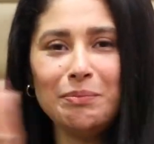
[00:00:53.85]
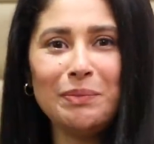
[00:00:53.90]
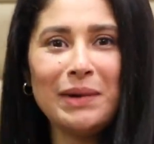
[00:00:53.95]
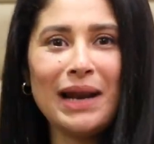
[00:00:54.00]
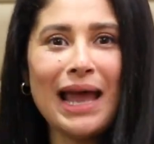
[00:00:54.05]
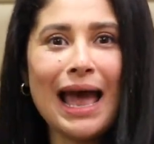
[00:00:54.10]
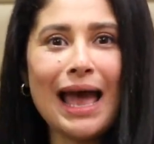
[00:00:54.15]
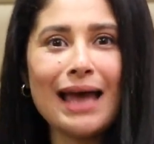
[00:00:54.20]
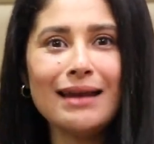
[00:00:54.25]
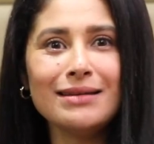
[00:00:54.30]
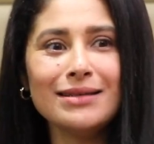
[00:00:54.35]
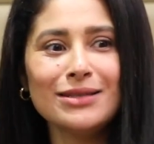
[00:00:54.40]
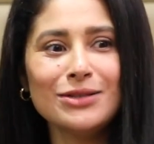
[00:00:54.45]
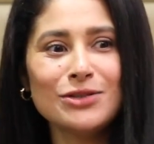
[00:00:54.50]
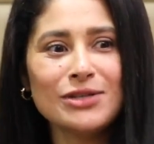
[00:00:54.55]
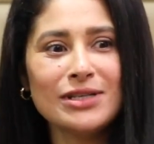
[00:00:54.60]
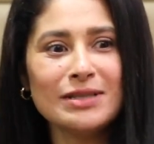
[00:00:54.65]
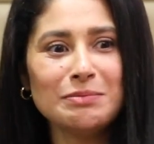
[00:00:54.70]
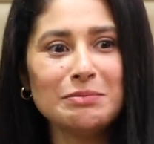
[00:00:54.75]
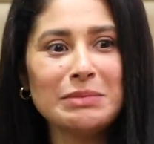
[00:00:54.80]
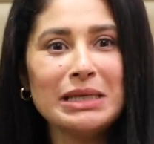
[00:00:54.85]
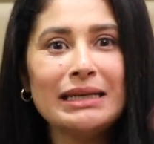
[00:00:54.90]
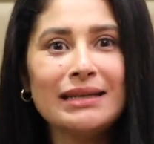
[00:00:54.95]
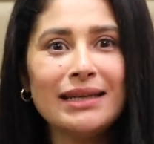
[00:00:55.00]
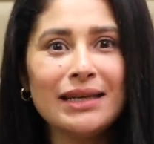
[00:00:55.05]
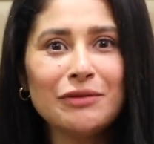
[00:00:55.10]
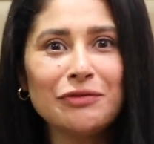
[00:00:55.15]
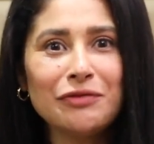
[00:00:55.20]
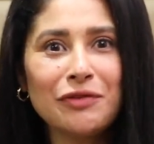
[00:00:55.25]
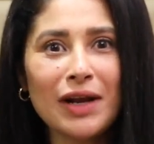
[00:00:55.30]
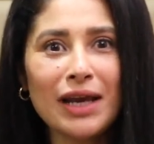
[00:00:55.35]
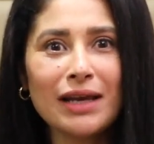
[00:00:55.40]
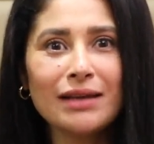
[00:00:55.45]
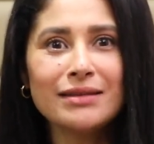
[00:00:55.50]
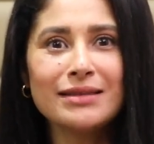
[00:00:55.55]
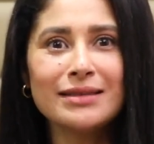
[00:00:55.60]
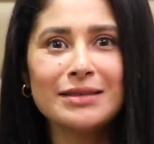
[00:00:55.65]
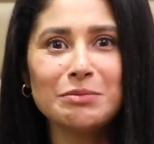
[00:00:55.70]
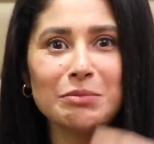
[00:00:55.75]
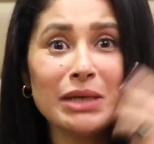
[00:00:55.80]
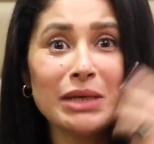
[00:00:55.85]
plan is just meeting friends